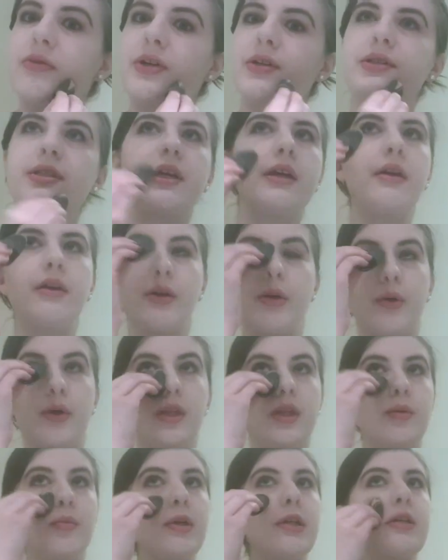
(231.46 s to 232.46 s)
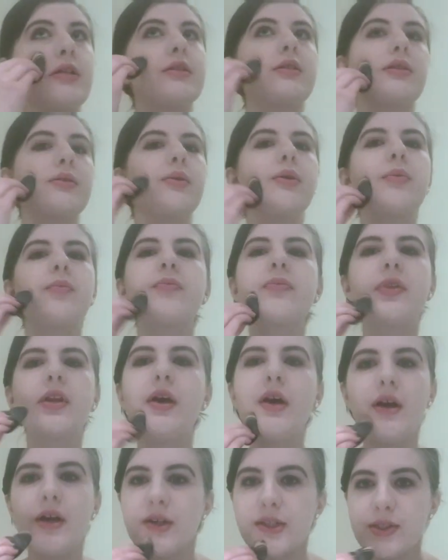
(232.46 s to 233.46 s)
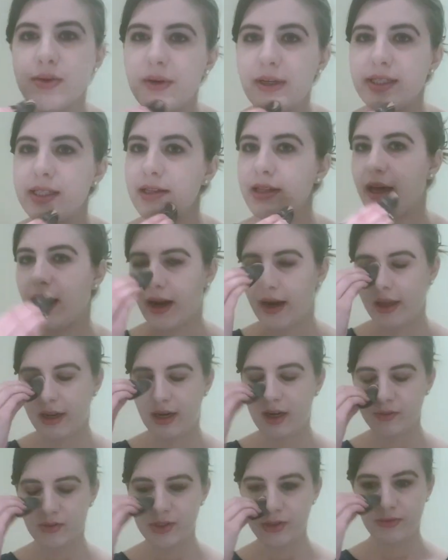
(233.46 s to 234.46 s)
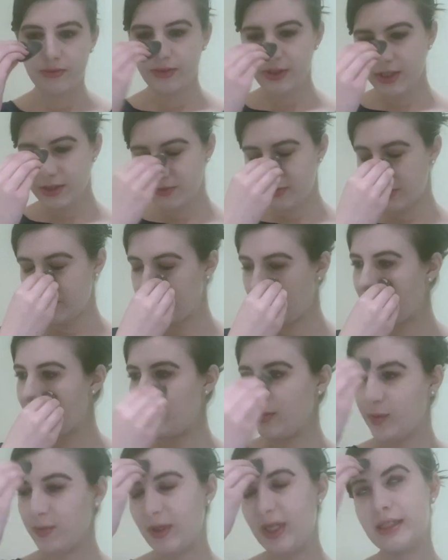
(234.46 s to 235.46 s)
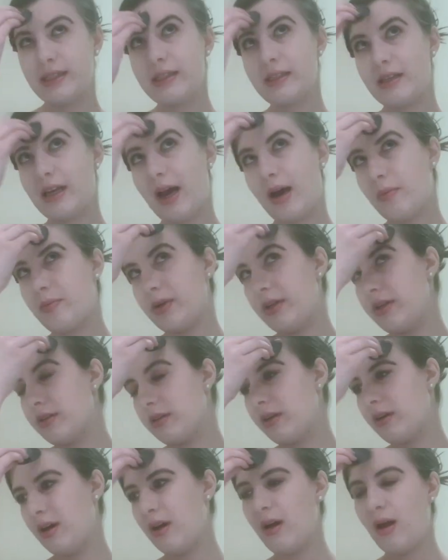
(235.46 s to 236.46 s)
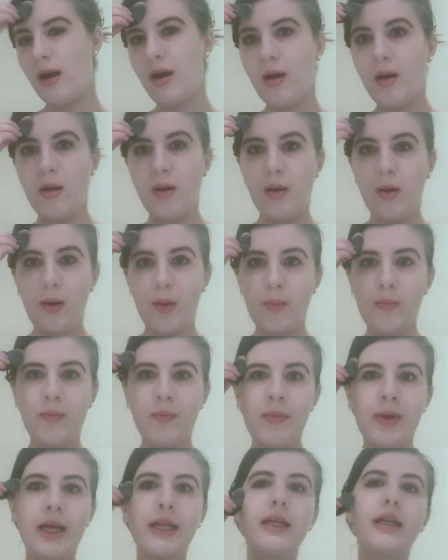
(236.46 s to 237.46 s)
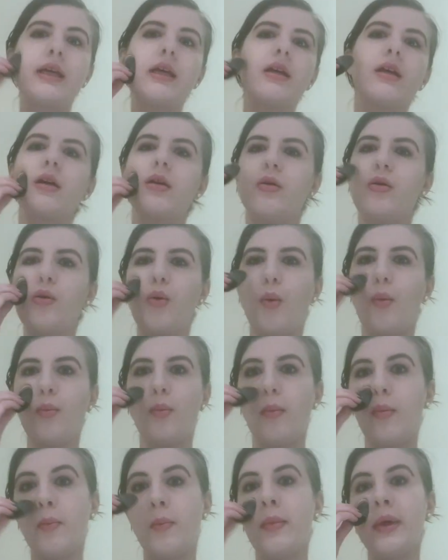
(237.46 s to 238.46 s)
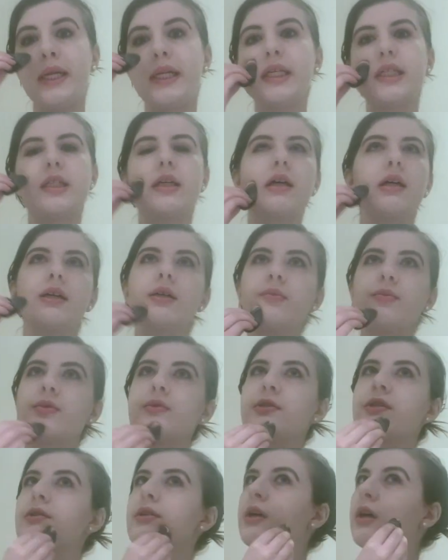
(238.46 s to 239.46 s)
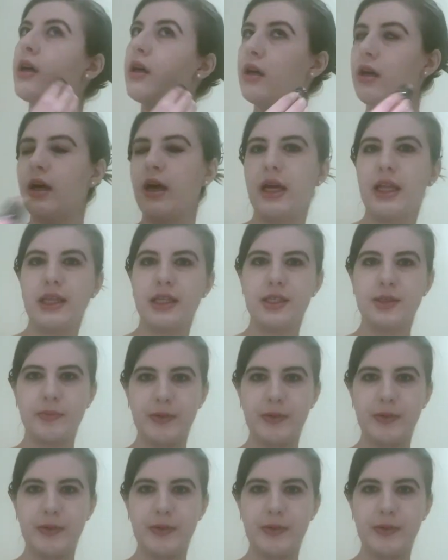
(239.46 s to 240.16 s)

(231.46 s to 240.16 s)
you're sick, go to the emergency room. So I did that. And after the first few times, because this happened many, many times in this